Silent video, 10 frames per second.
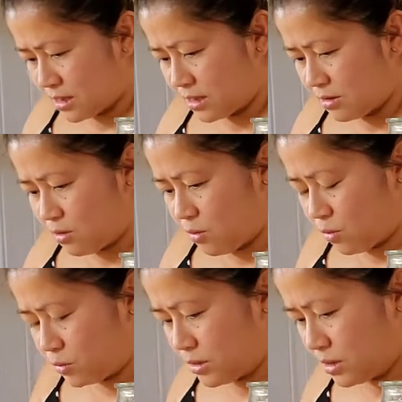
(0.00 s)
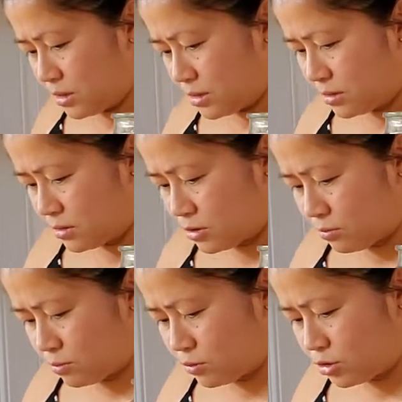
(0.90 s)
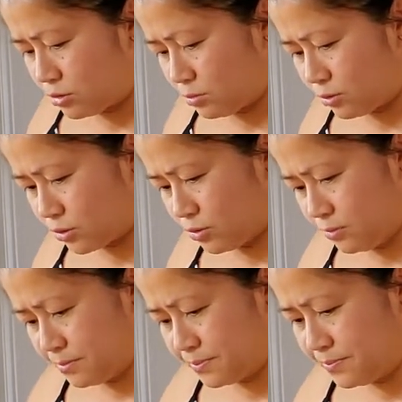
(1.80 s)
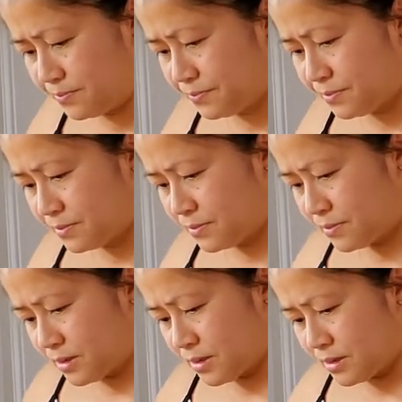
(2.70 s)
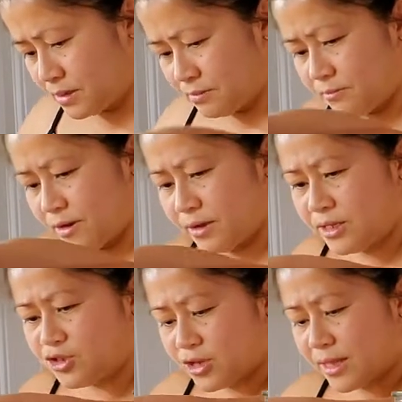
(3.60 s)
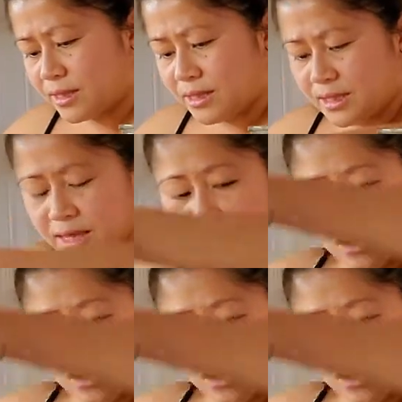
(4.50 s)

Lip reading: the old kombucha brew. Very gently, they